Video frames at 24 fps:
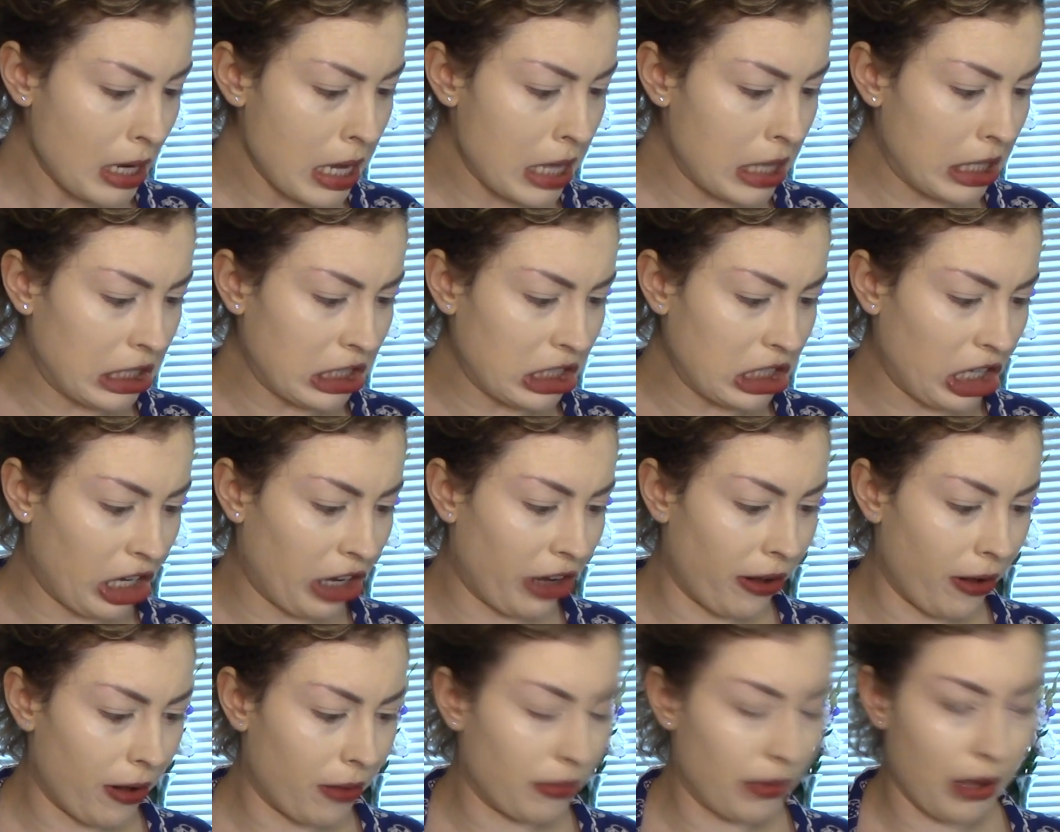And I
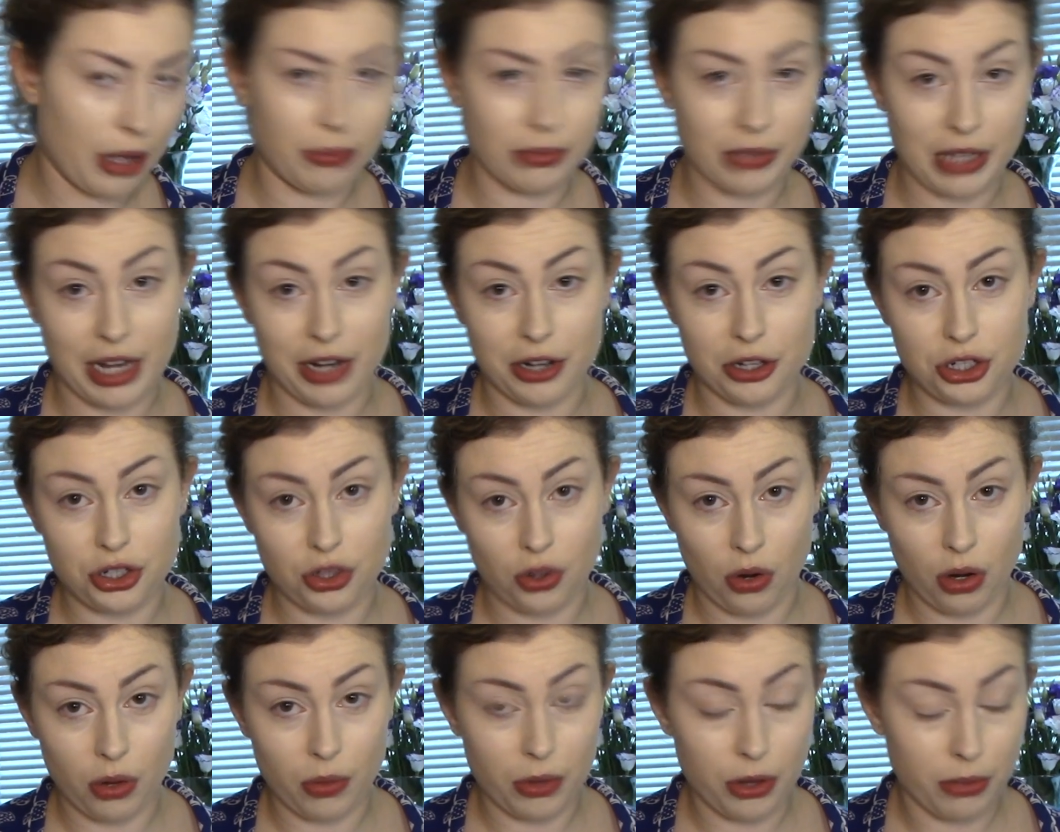say, I'm kind of
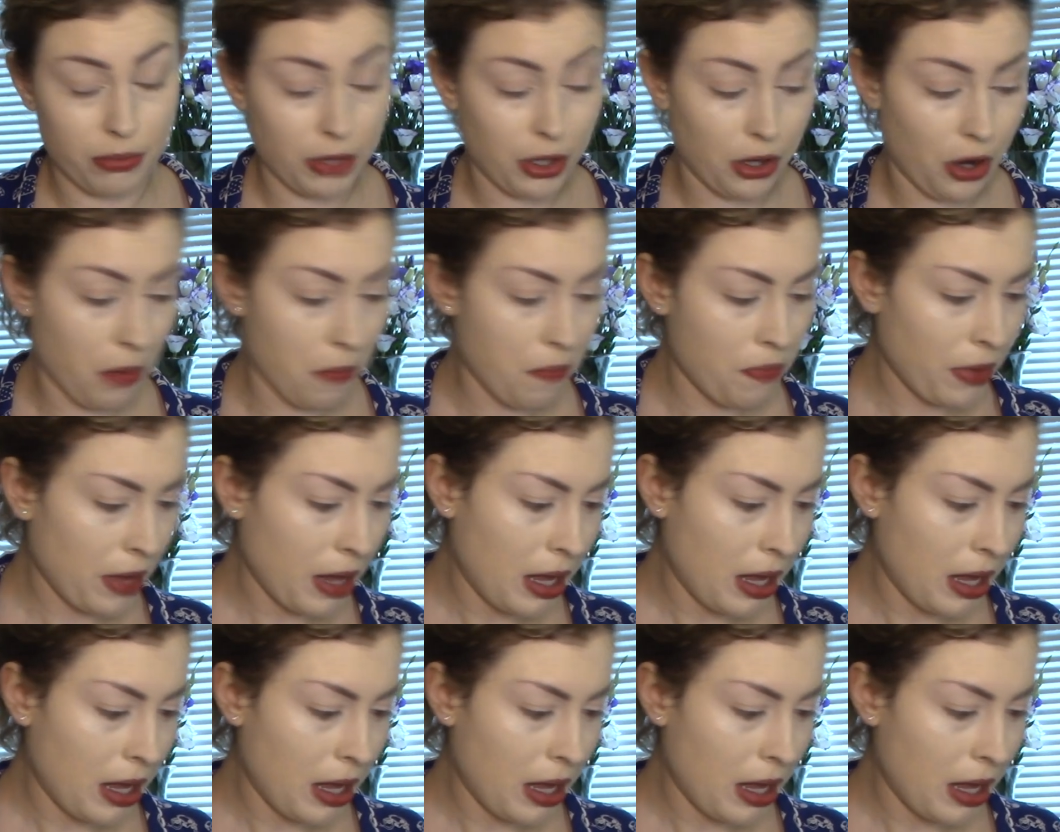short with them, you know.